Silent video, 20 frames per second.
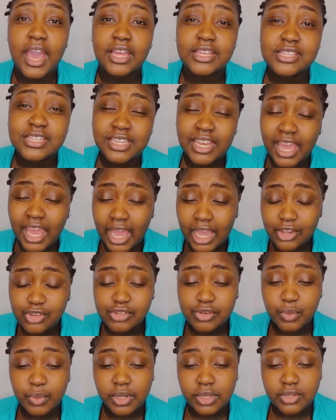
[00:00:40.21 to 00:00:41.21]
Today I
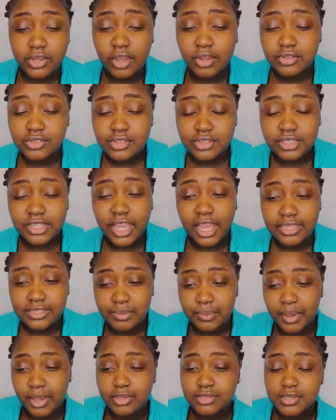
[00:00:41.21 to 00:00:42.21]
actually want to talk to you guys
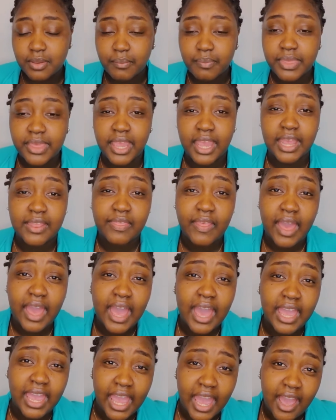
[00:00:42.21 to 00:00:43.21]
about something that
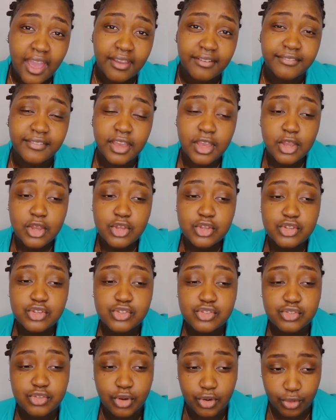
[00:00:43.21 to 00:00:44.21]
I have
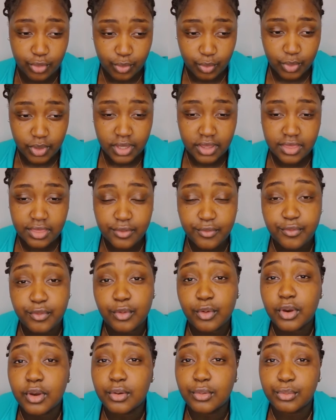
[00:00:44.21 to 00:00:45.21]
struggled with
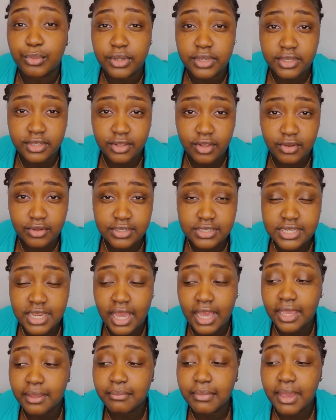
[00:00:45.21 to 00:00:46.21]
for a really long
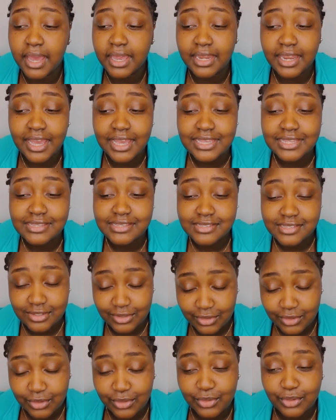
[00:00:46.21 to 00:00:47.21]
time, and I
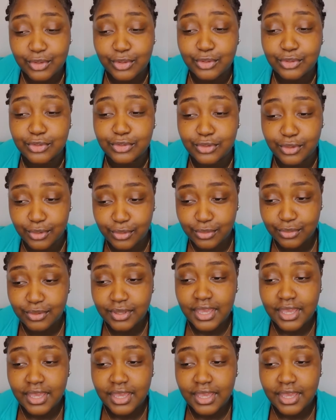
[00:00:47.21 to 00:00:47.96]
still do.